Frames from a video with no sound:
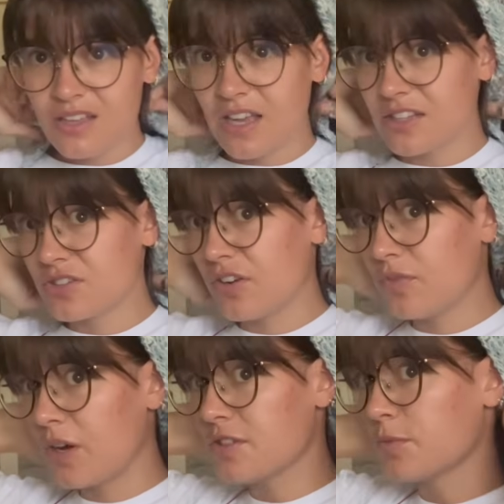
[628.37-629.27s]
Headscarf
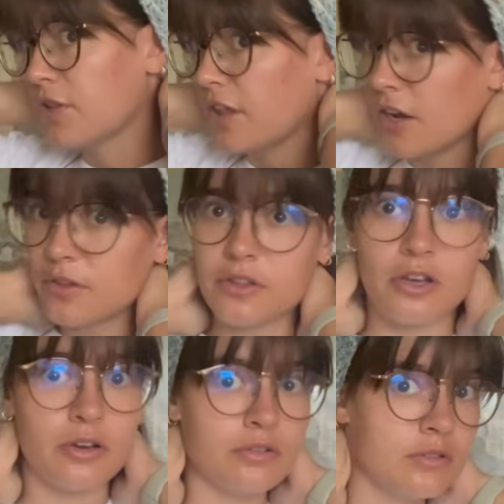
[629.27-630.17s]
wise, we're there
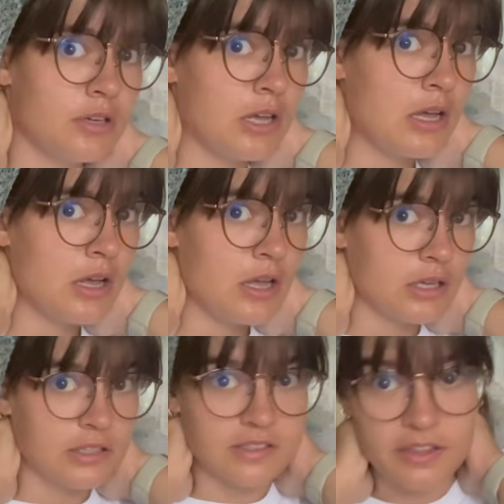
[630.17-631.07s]
though,
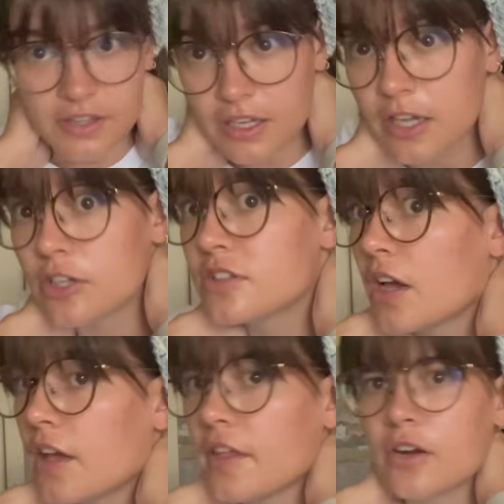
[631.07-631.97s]
because I think I could
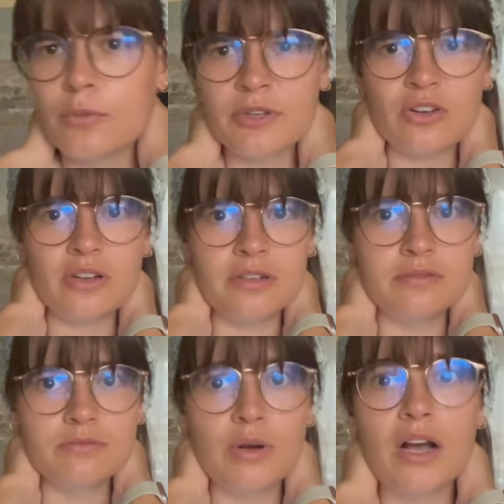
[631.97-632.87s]
tie that. Oh my god,
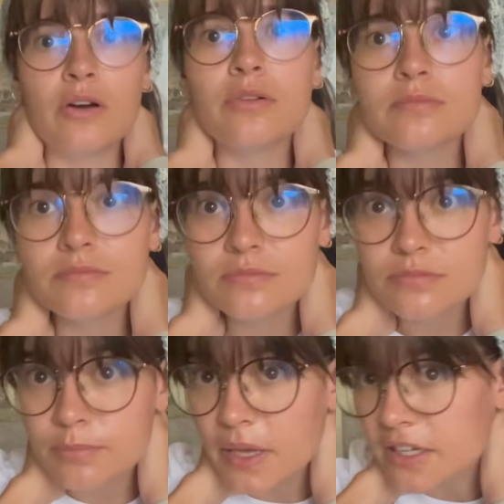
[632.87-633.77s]
wow.
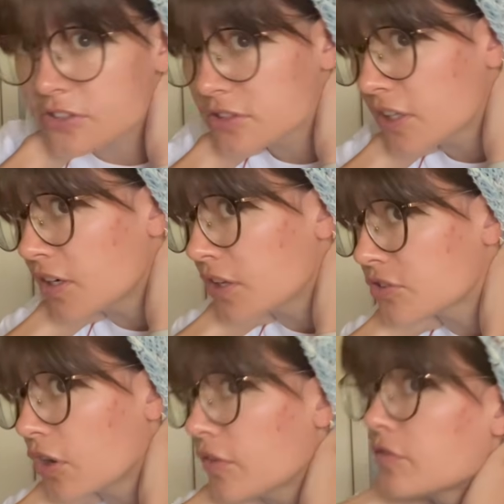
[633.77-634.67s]
Bangs and headscarf,